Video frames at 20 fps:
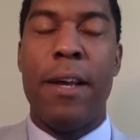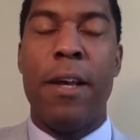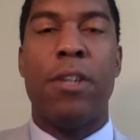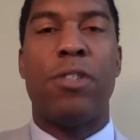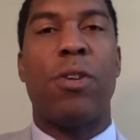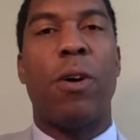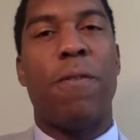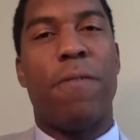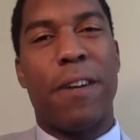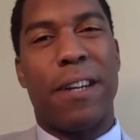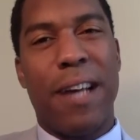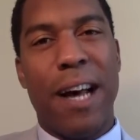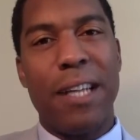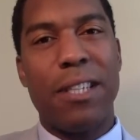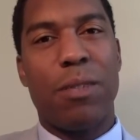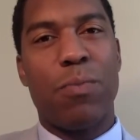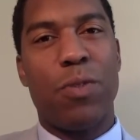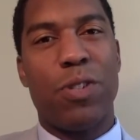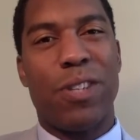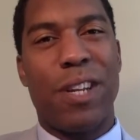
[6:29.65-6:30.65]
So if a
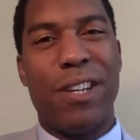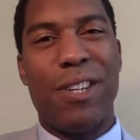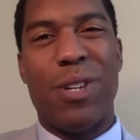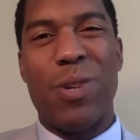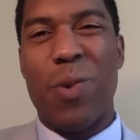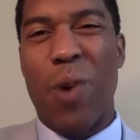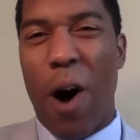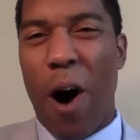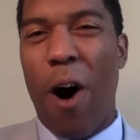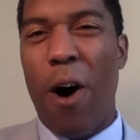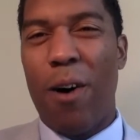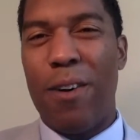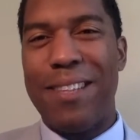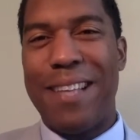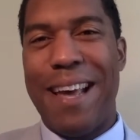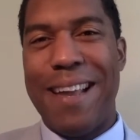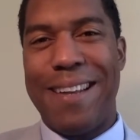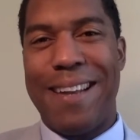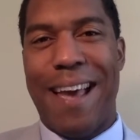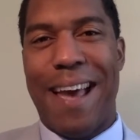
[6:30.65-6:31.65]
customer is going to do all
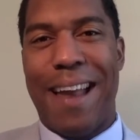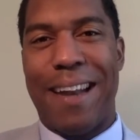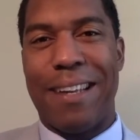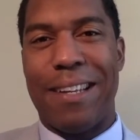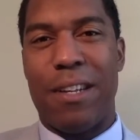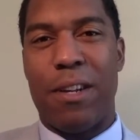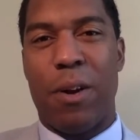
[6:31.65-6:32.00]
that data,